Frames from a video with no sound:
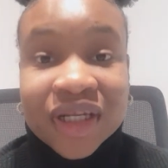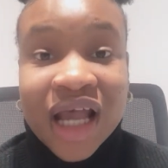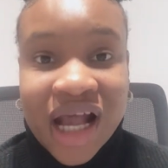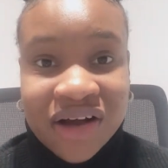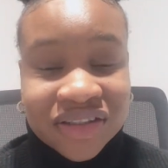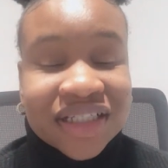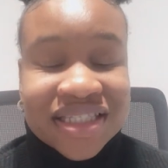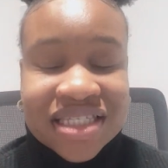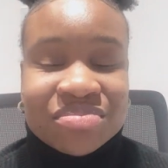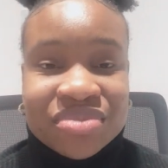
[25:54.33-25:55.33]
Another
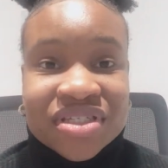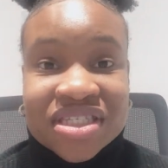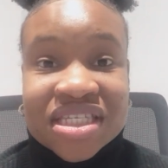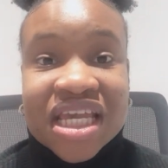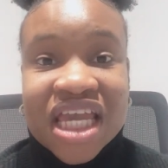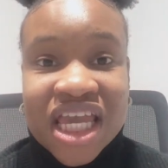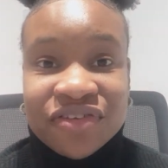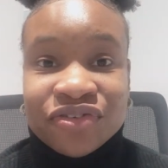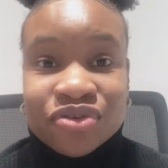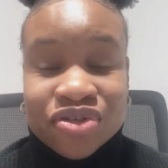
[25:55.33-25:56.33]
tip is,
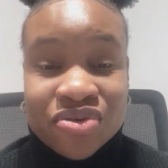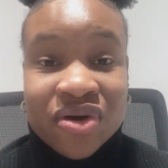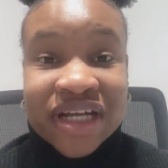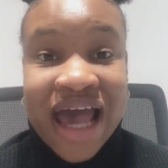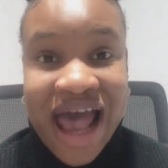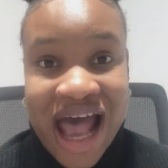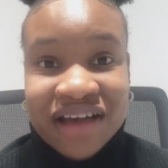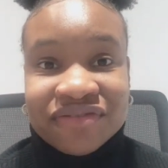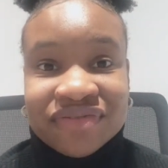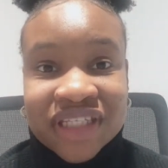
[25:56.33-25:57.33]
if you do not
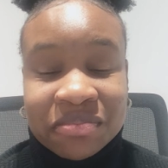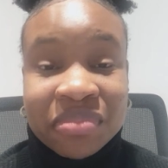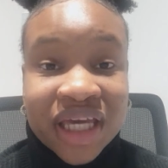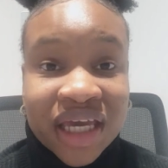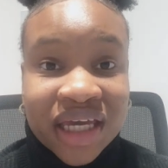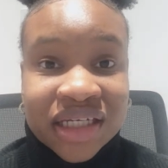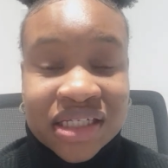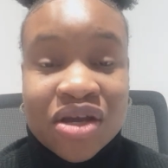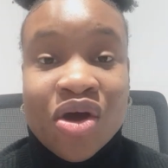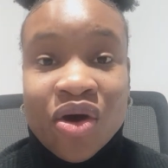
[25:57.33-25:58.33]
have the paid
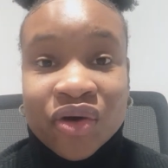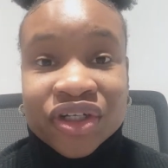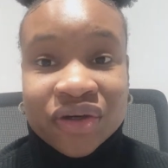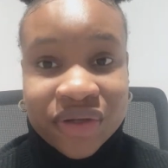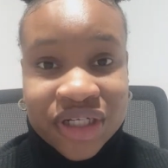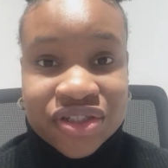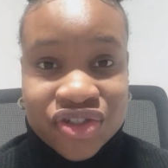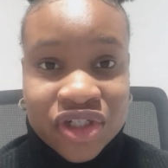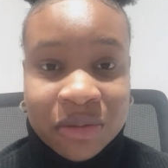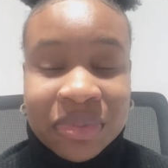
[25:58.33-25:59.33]
or the
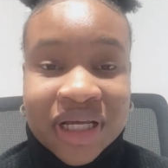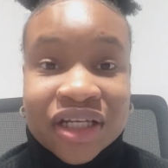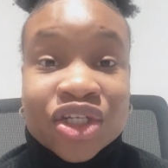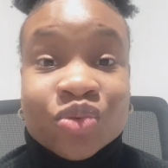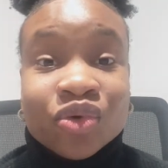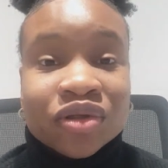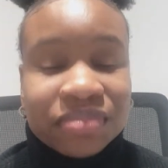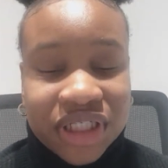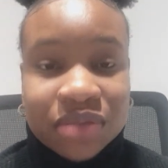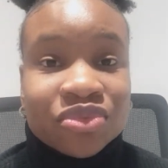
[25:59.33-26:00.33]
organizational plan, you won't
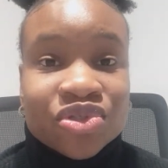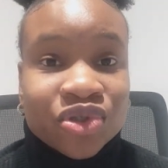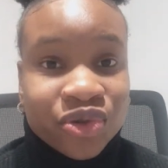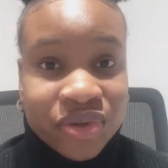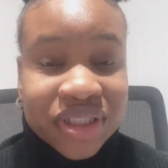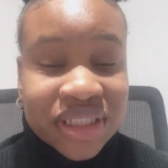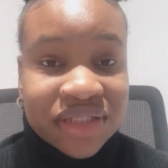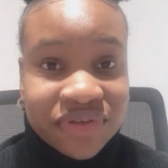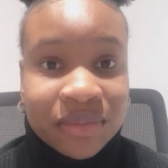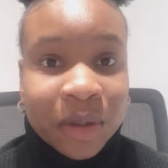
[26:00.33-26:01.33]
be able to create this
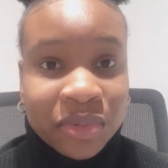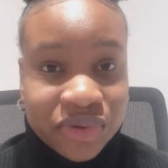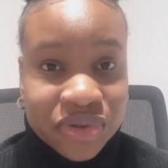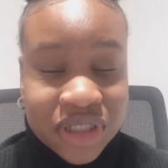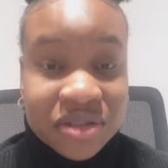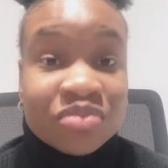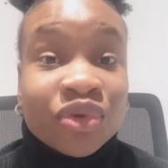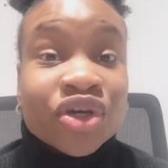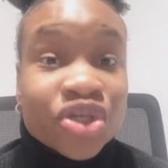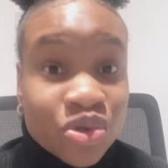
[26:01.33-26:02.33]
Figma prototype,
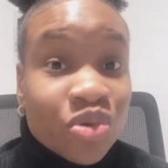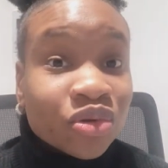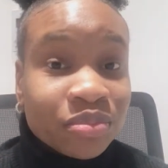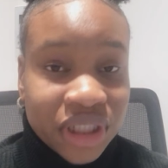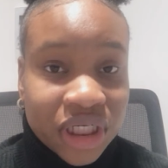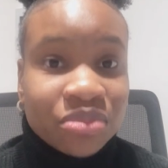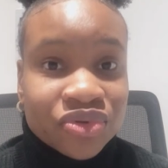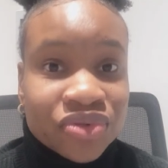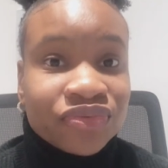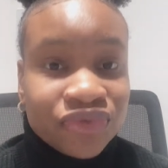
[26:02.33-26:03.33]
but you would able
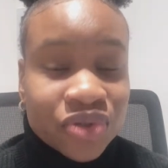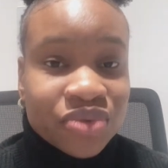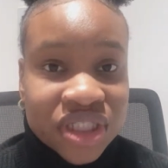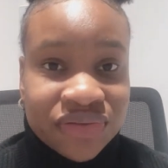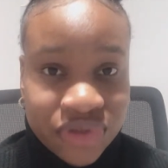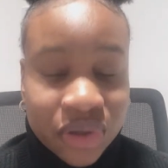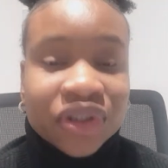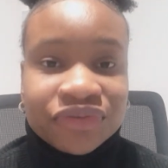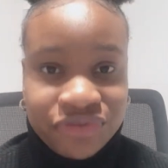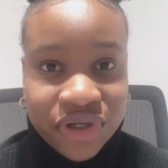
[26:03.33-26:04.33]
to view it if you're on
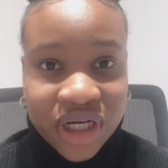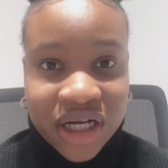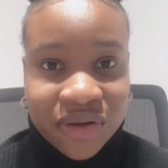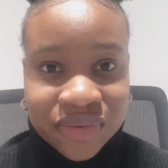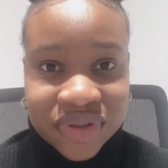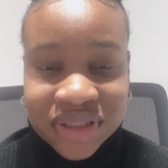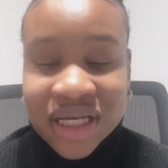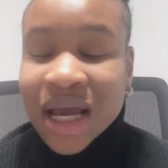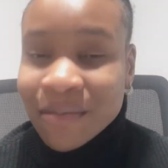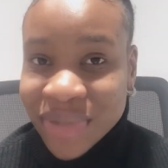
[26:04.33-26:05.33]
the free account.
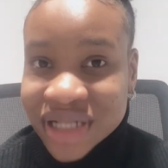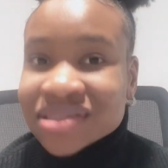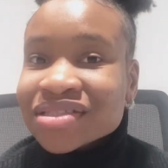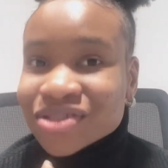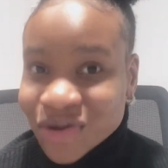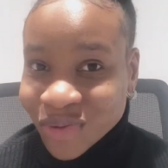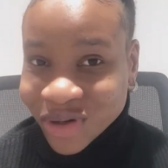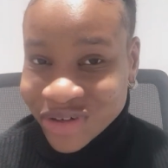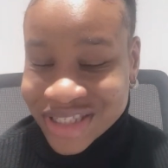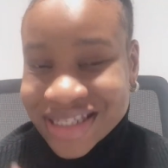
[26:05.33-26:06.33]
But no
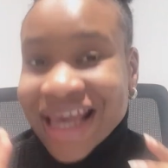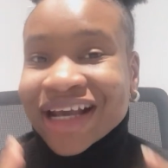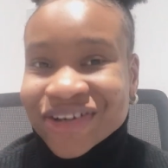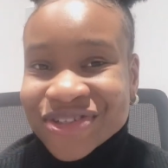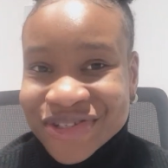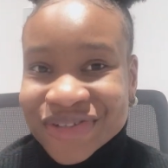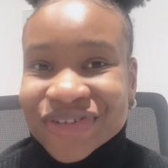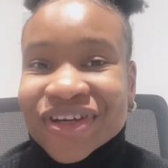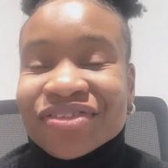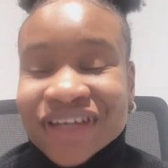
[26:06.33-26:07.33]
worries, I got you.
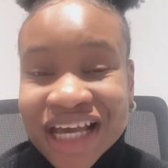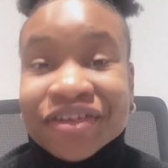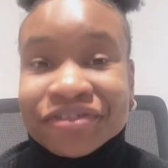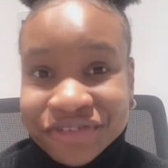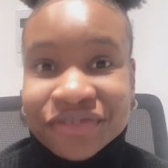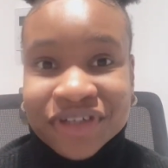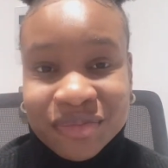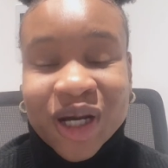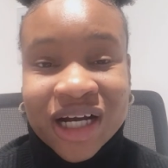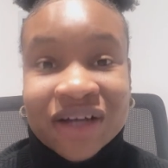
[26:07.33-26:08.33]
If you have a free
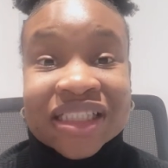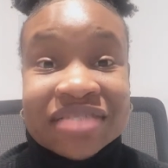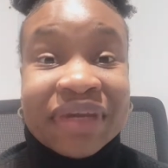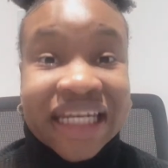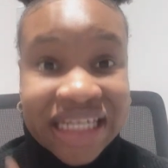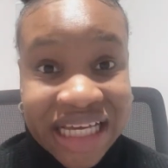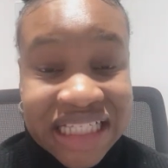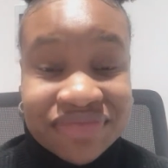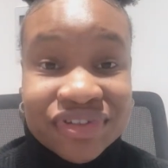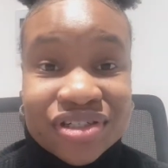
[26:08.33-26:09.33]
Figma account, in my
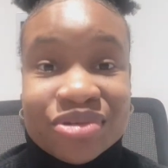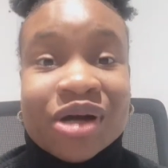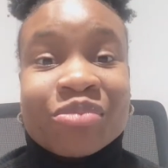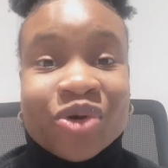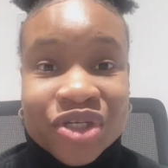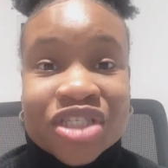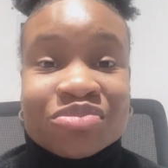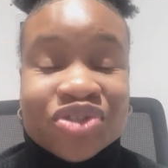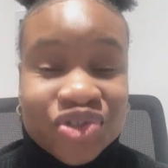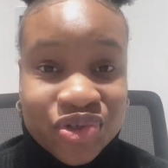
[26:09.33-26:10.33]
next video, I'm going to
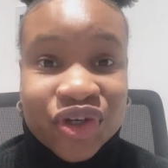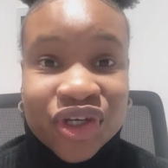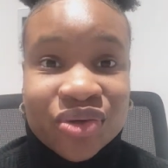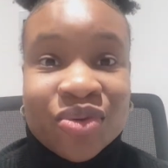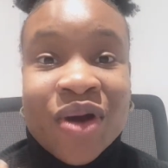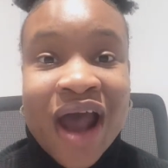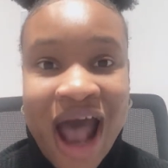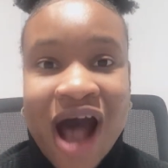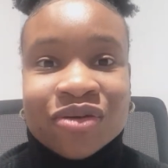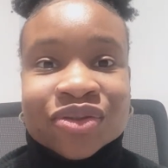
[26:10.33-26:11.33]
be showing you
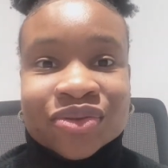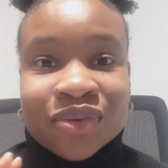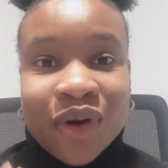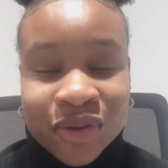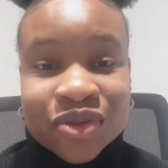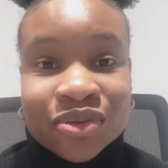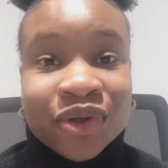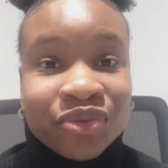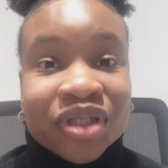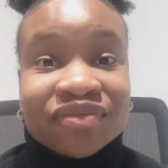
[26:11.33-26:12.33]
how to also
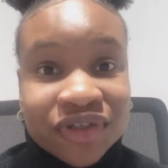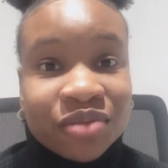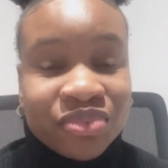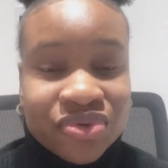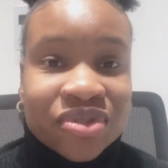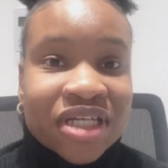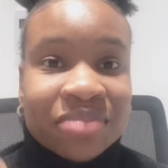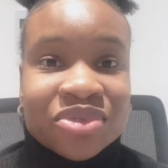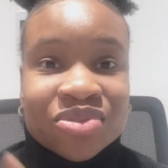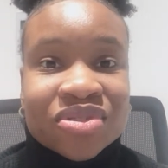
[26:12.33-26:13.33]
create video
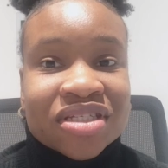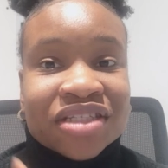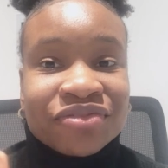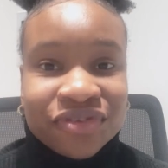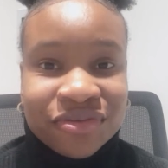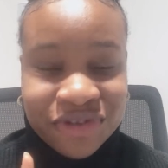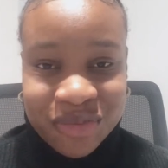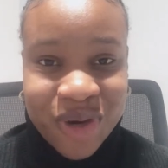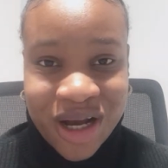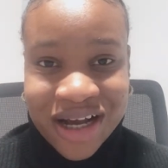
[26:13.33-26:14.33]
prototypes using the free
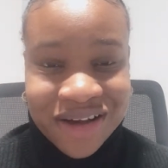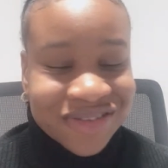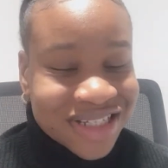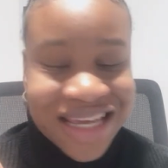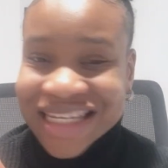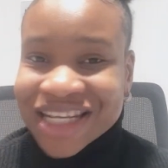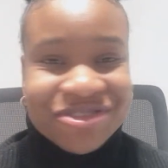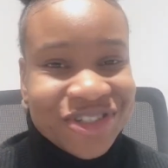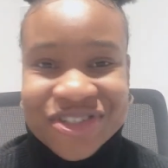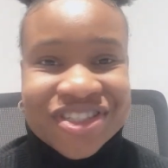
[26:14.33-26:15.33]
Figma account. There
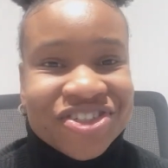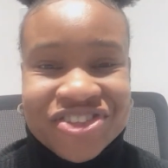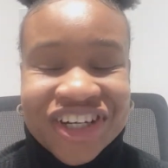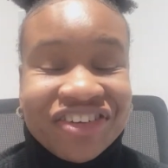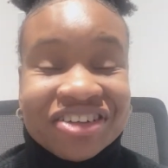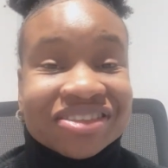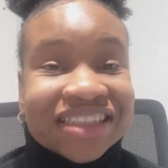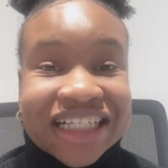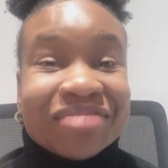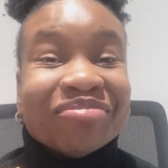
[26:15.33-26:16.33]
is just a trick around it,
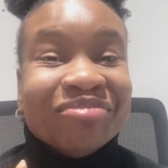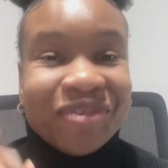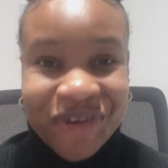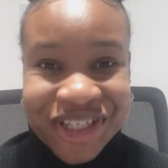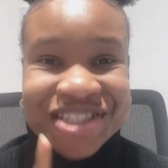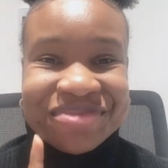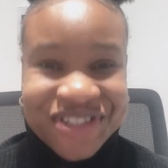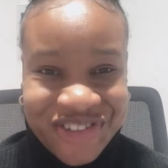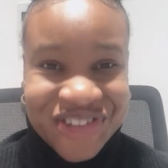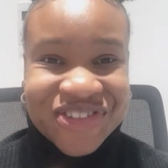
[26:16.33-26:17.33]
and I'm going to be
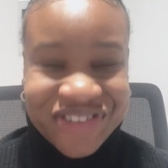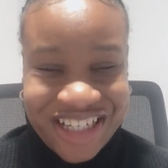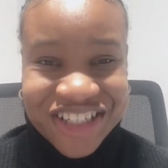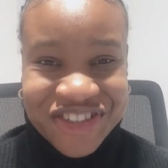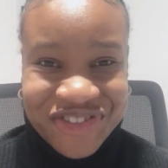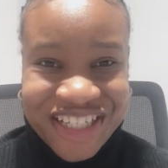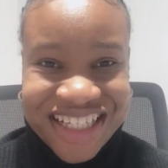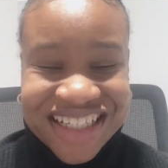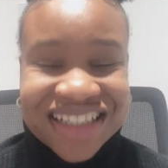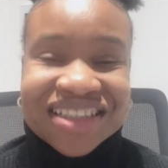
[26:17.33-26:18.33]
showing you that
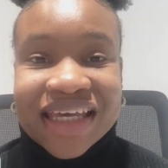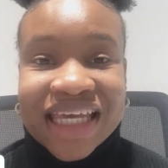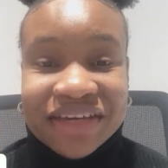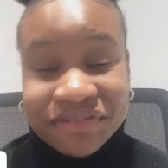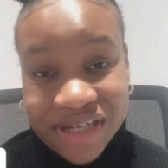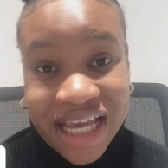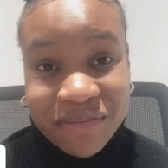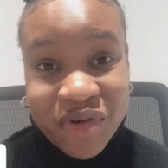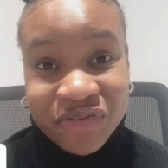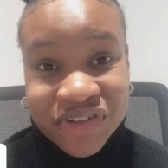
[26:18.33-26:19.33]
trick. If you like
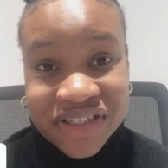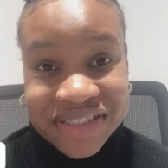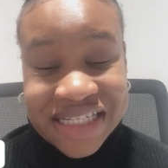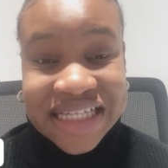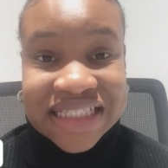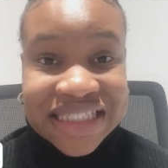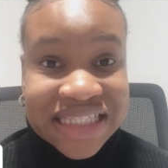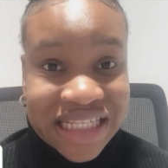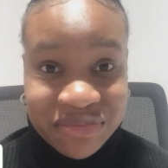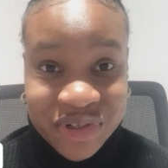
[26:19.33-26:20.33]
more videos like this,
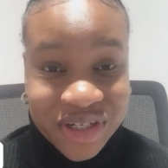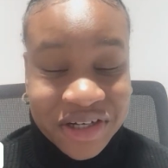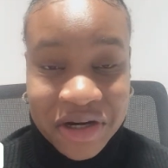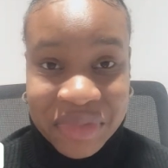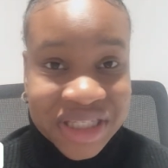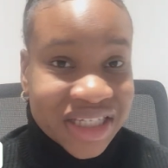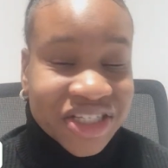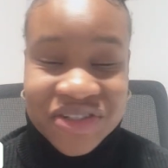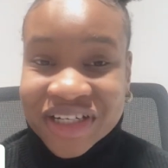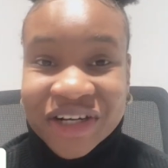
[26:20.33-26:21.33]
let me know in the comment
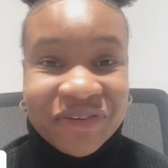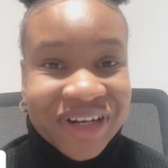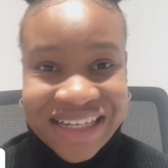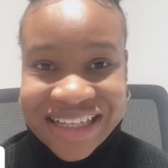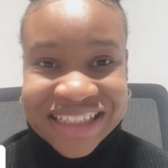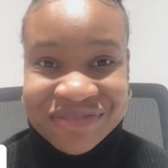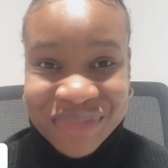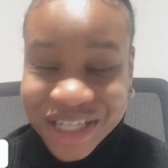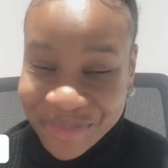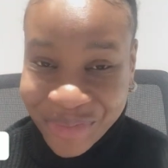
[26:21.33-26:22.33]
section and I'll gladly
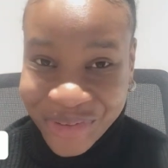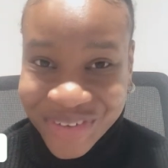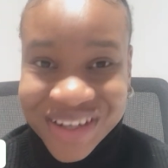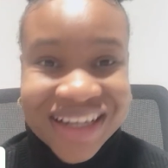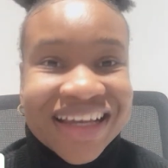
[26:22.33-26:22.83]
make more.